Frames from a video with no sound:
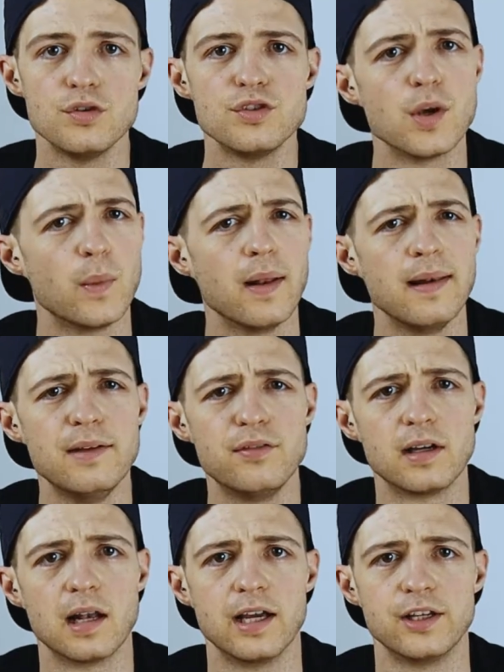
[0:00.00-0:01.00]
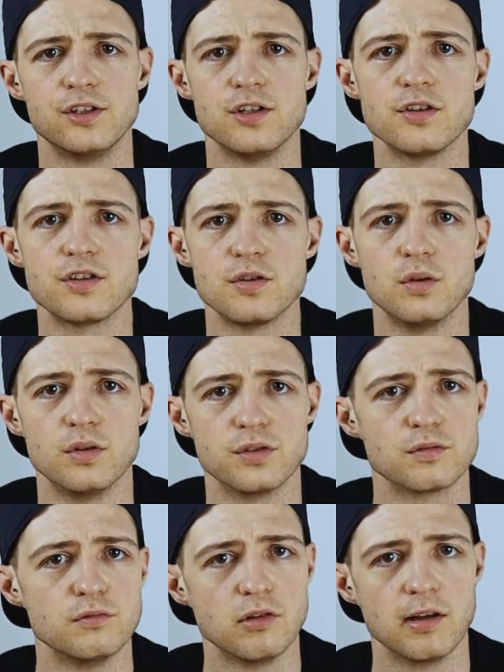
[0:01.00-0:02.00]
So our liver glycogen
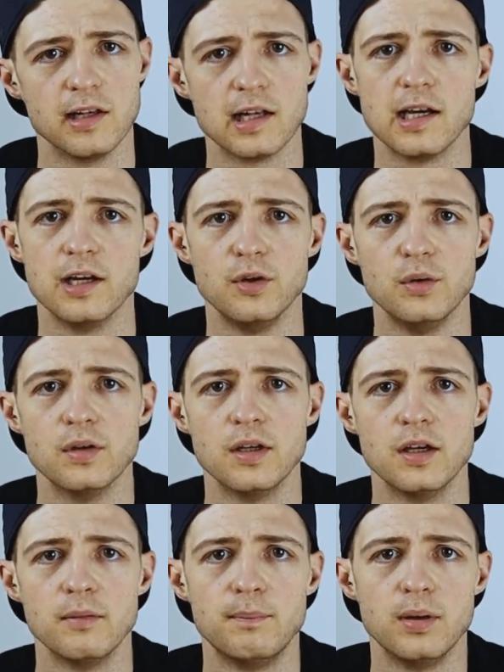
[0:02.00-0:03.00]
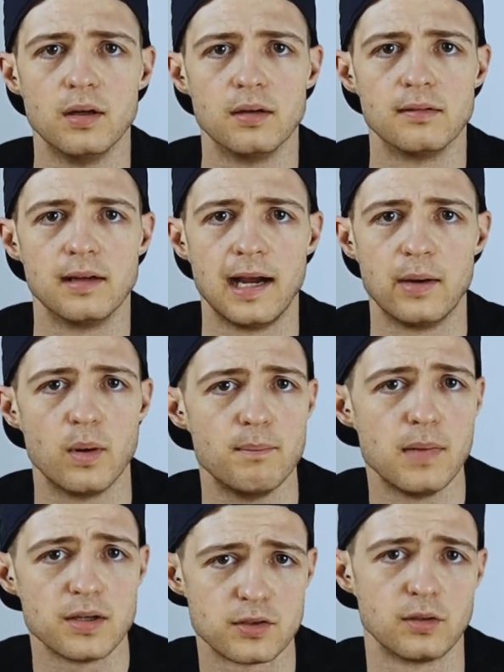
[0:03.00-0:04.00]
stores run low, but our
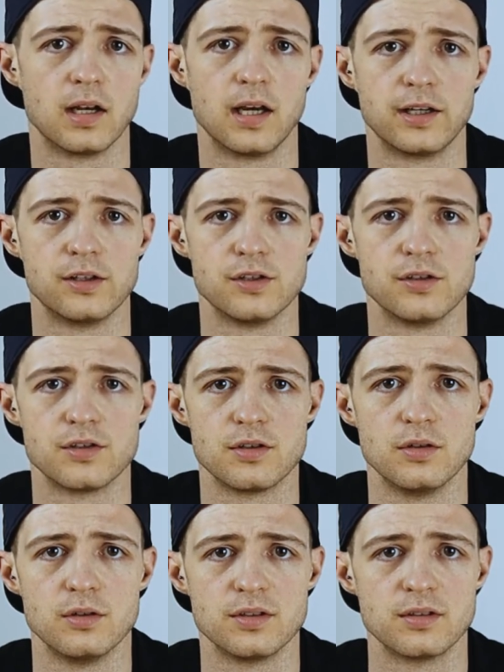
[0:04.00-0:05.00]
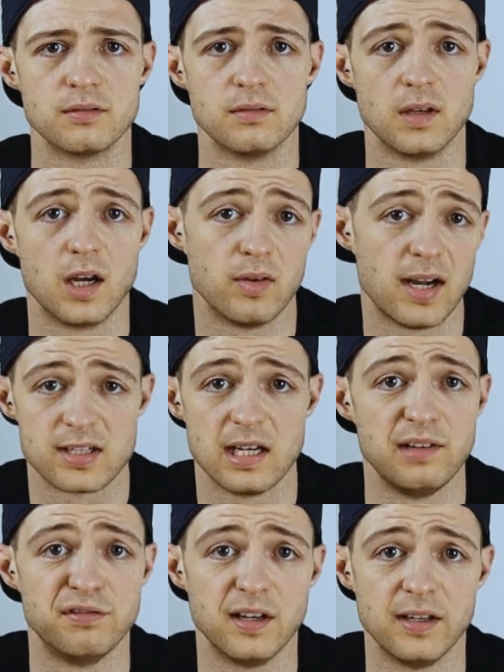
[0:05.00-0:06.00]
muscle glycogen stores are
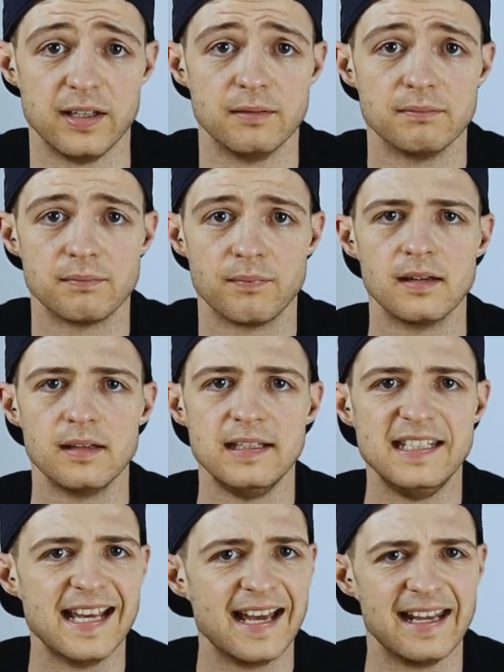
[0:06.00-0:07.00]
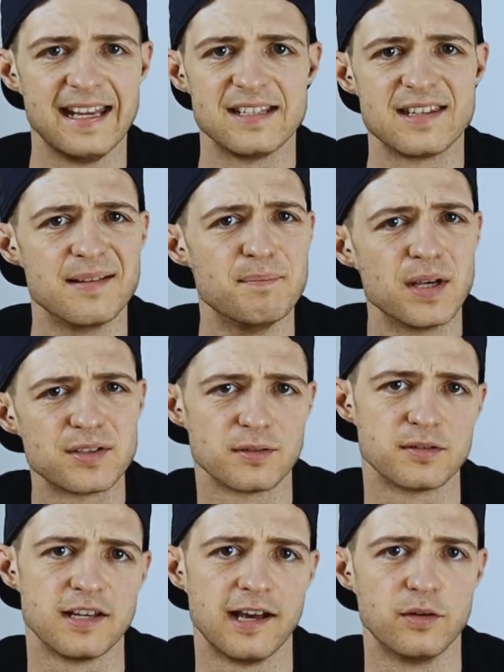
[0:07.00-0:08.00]
actually fine. Yet it's the
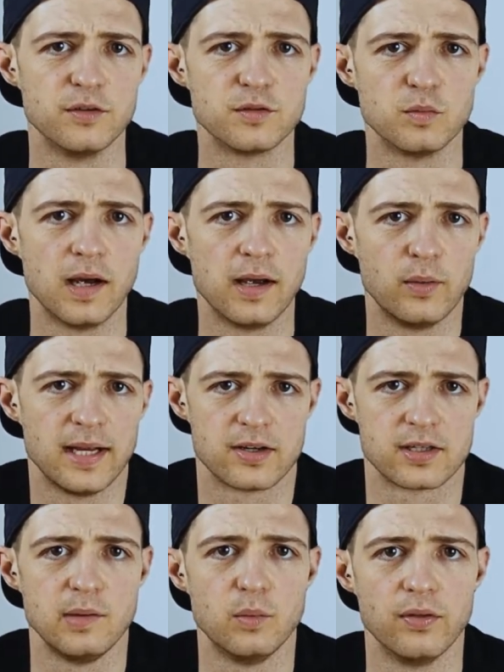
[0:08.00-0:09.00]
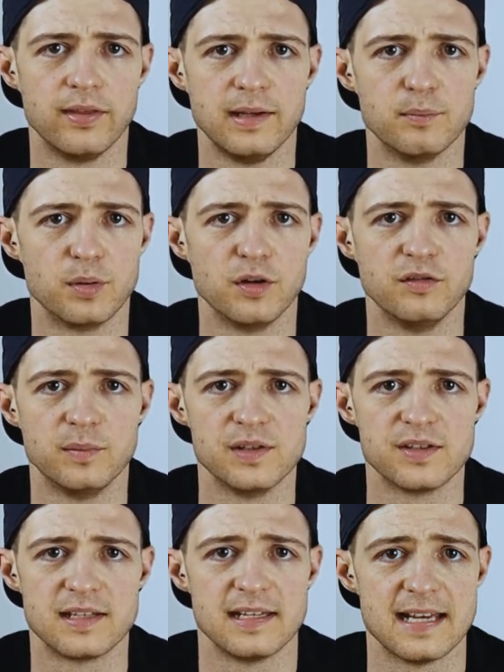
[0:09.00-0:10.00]
muscle cells where we actually want the
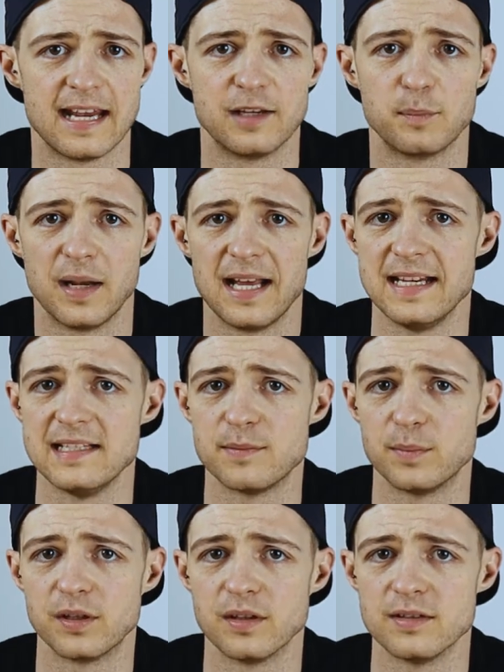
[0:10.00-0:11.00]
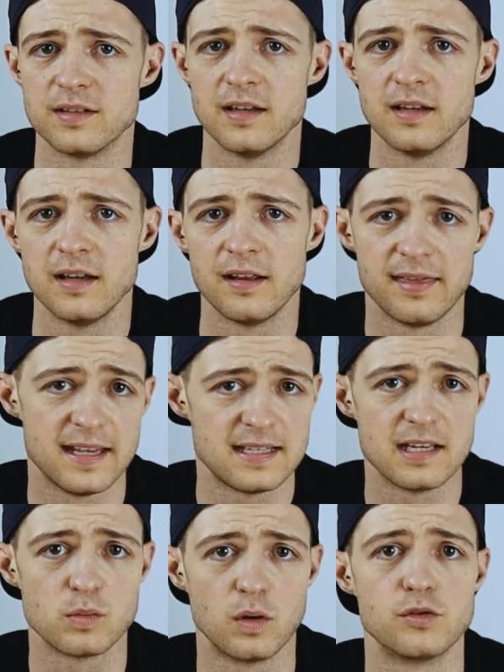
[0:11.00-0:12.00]
improvements to take place, because
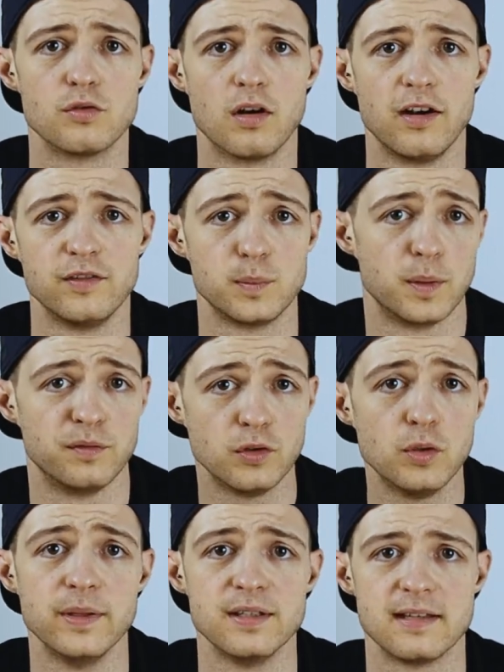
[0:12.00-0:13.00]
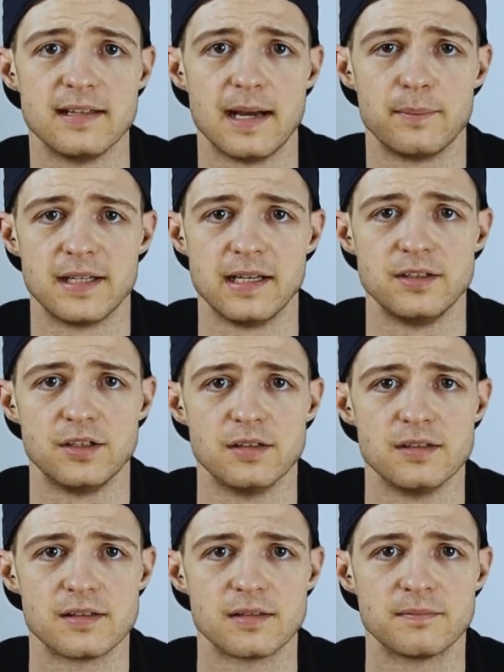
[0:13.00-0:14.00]
this is what drives performance
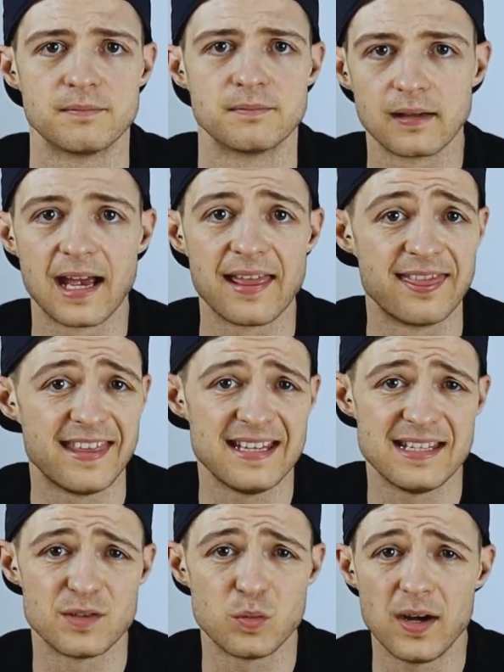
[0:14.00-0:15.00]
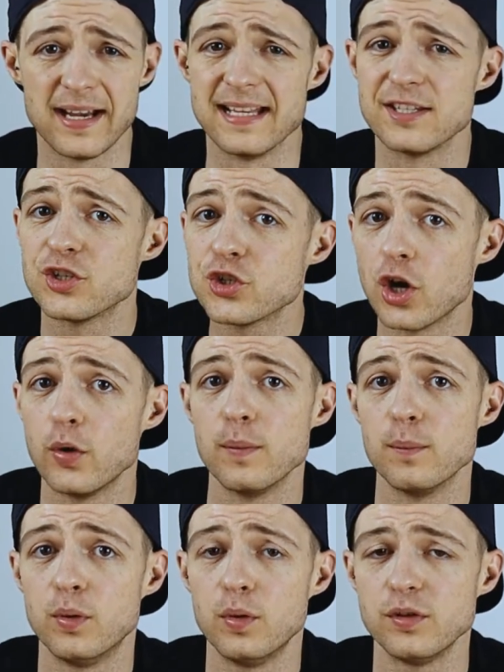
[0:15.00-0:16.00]
adaptations. And this is why it's so
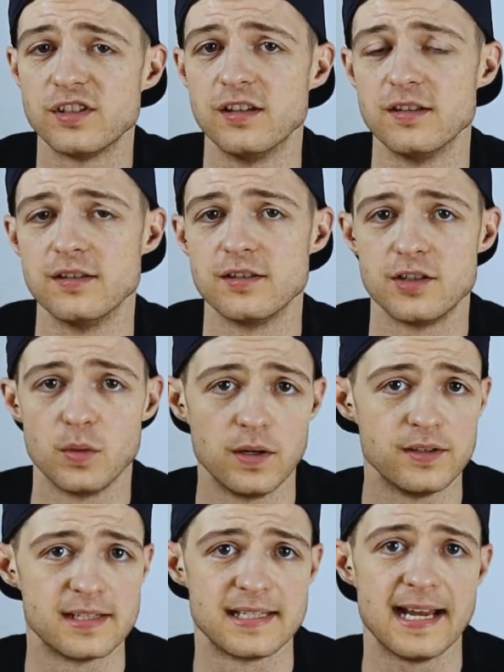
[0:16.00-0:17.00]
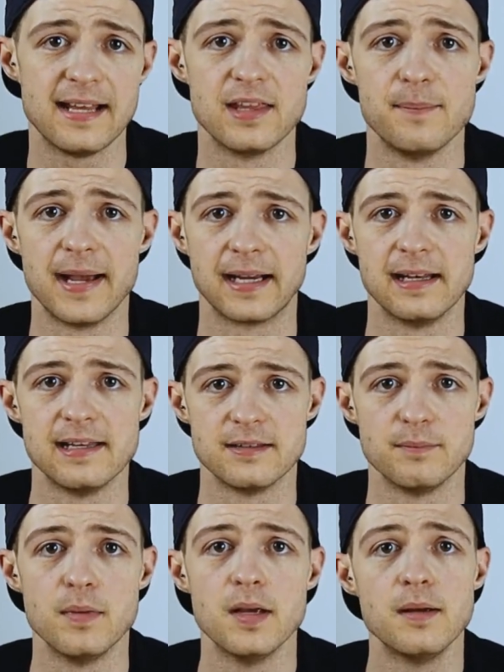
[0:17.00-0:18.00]
important to understand the
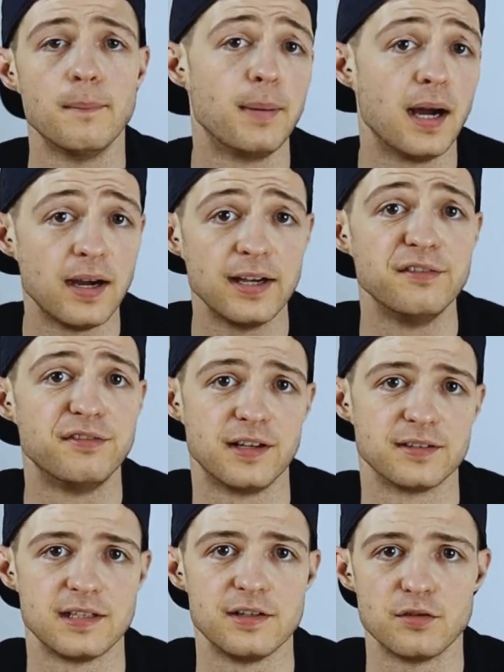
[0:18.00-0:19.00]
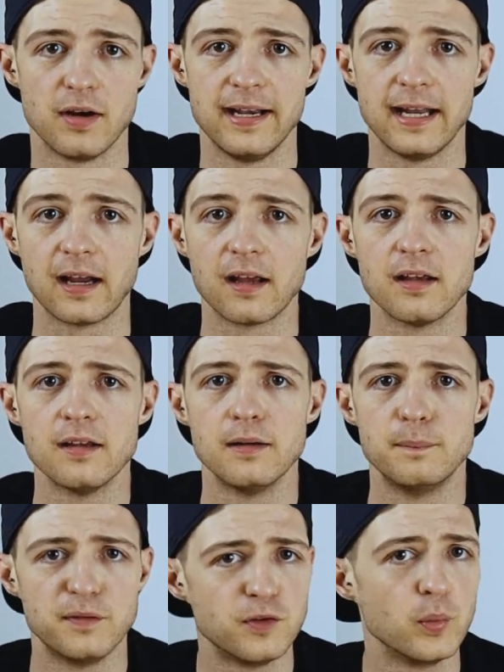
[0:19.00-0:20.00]
mechanism behind fasted training
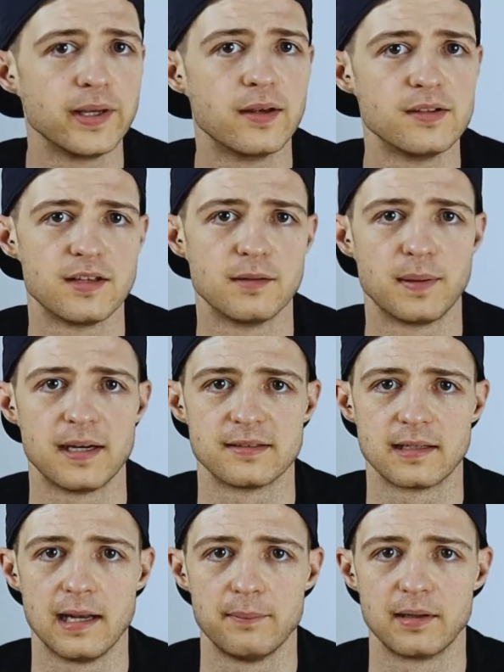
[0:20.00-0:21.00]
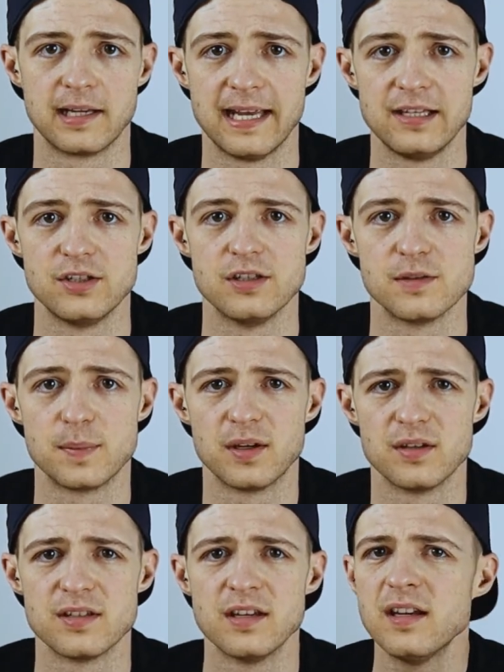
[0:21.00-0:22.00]
before we go into the practical applications,
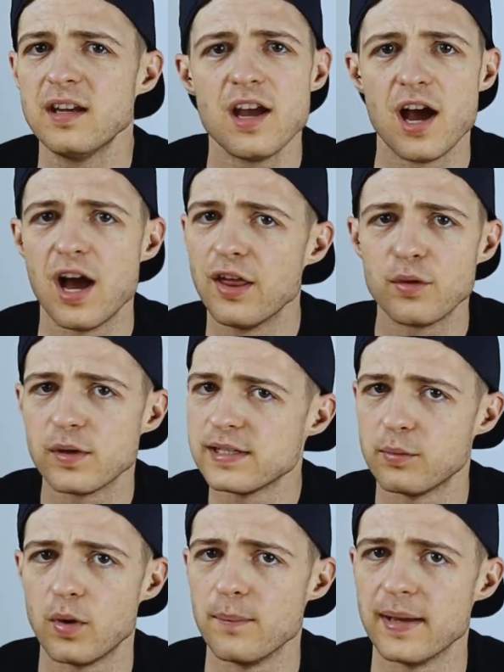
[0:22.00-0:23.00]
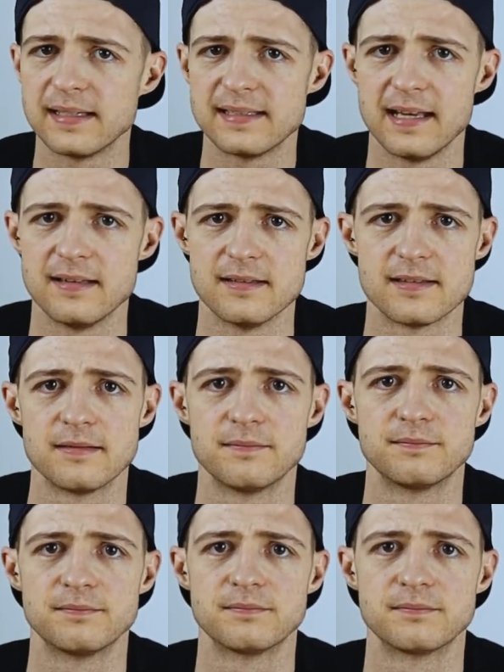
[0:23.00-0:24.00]
because otherwise it won't make sense.
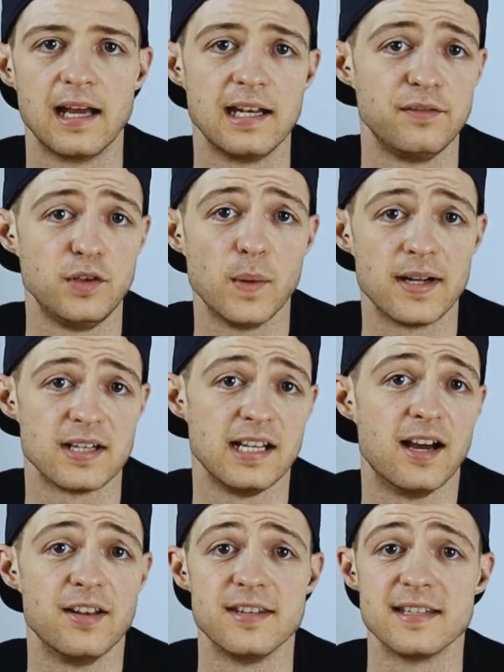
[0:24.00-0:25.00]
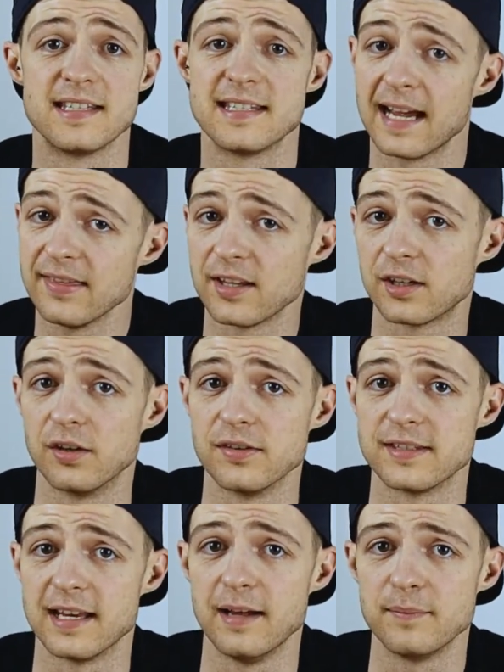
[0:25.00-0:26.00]
And if you actually understand the
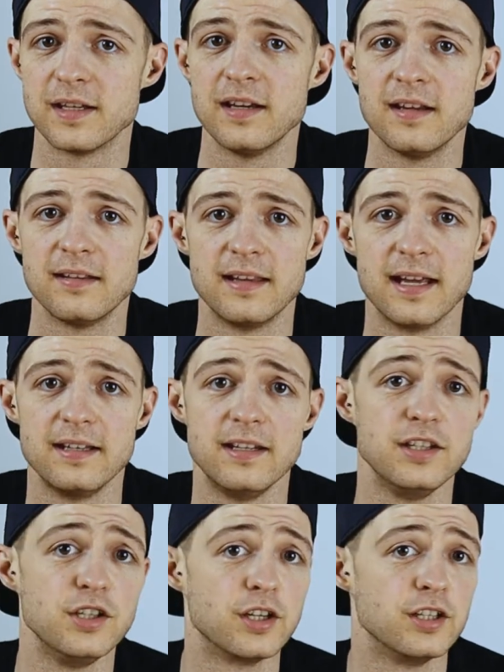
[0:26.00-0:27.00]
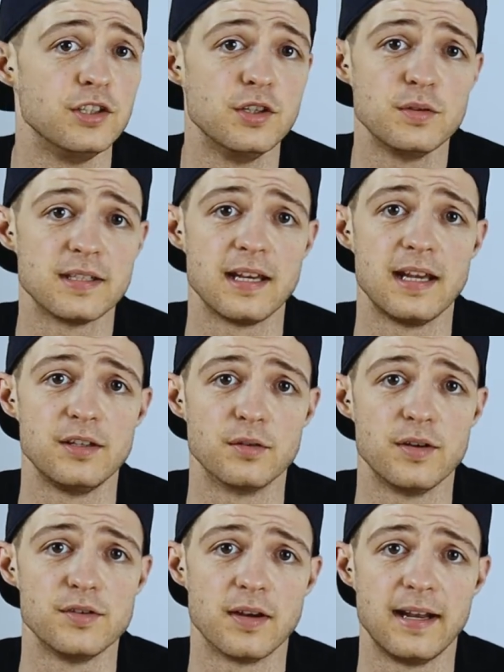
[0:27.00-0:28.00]
concept, then you can use it in
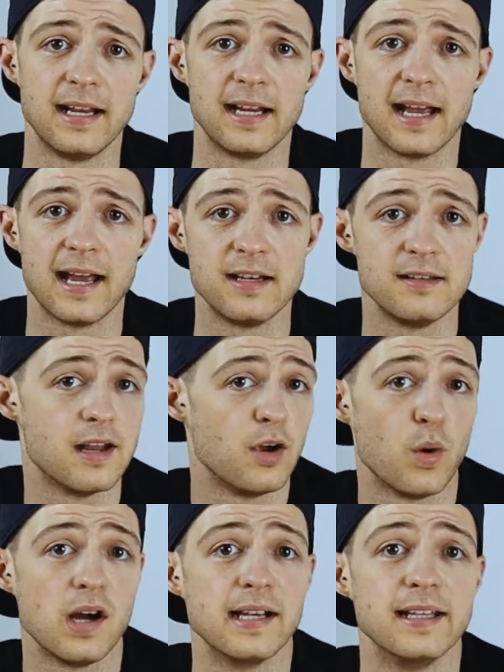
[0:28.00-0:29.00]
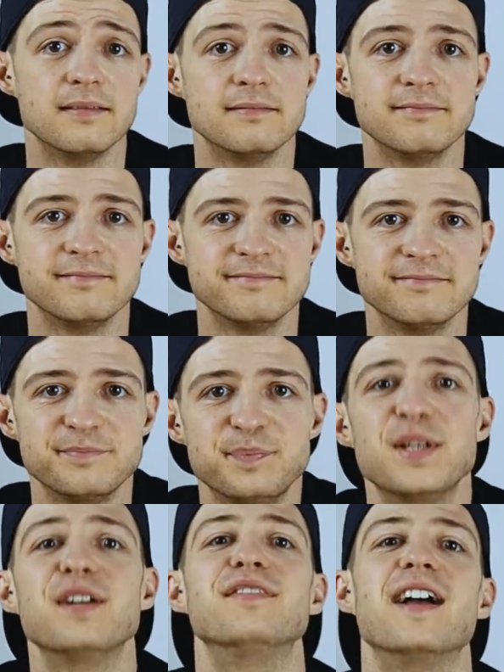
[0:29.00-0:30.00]
your own training and know why.
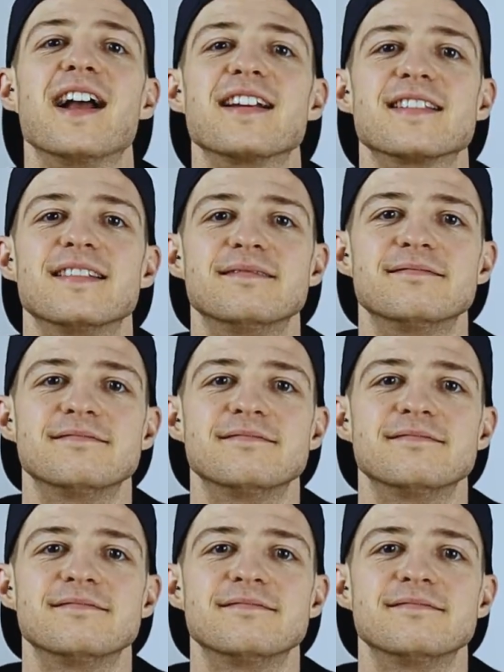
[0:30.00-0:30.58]
Perfect.